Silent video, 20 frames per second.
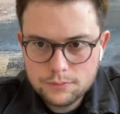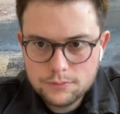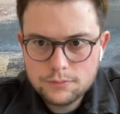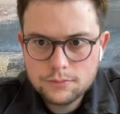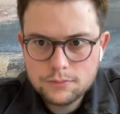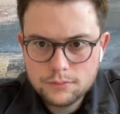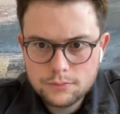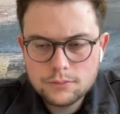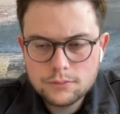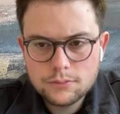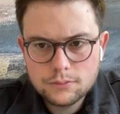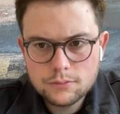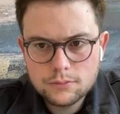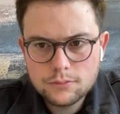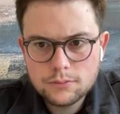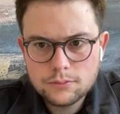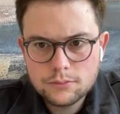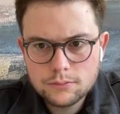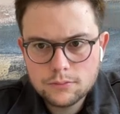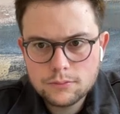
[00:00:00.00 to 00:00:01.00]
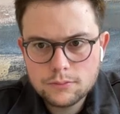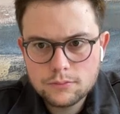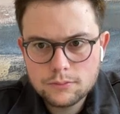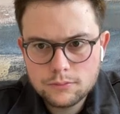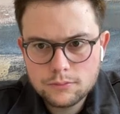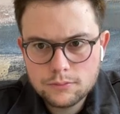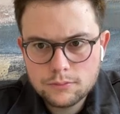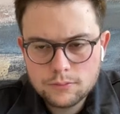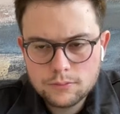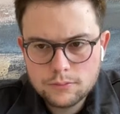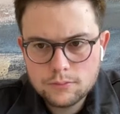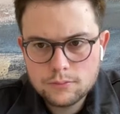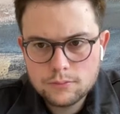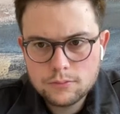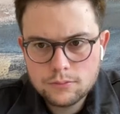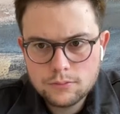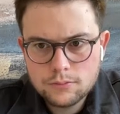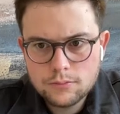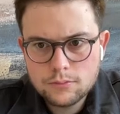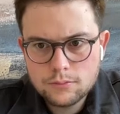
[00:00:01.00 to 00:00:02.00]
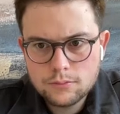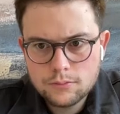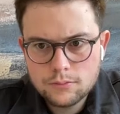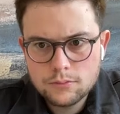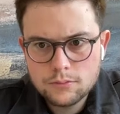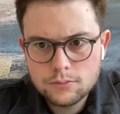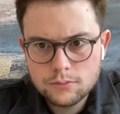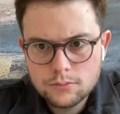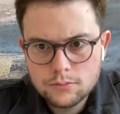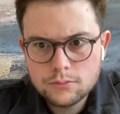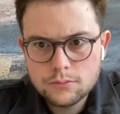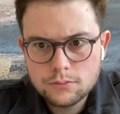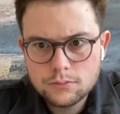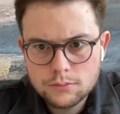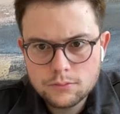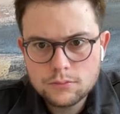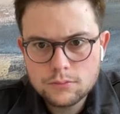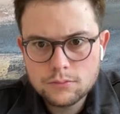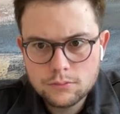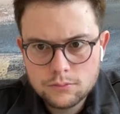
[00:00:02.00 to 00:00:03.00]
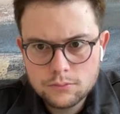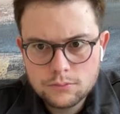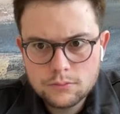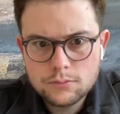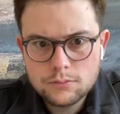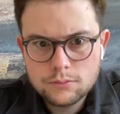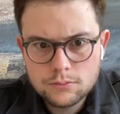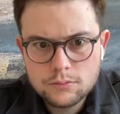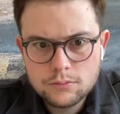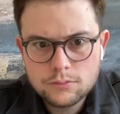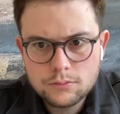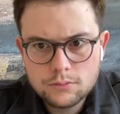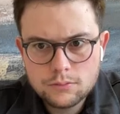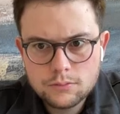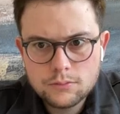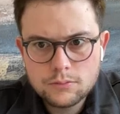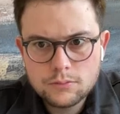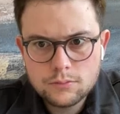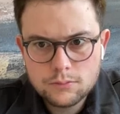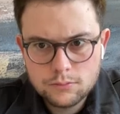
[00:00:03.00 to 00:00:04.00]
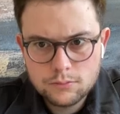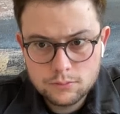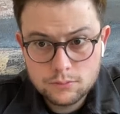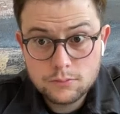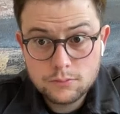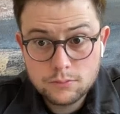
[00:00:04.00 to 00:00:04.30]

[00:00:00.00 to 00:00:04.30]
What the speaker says: (not speaking)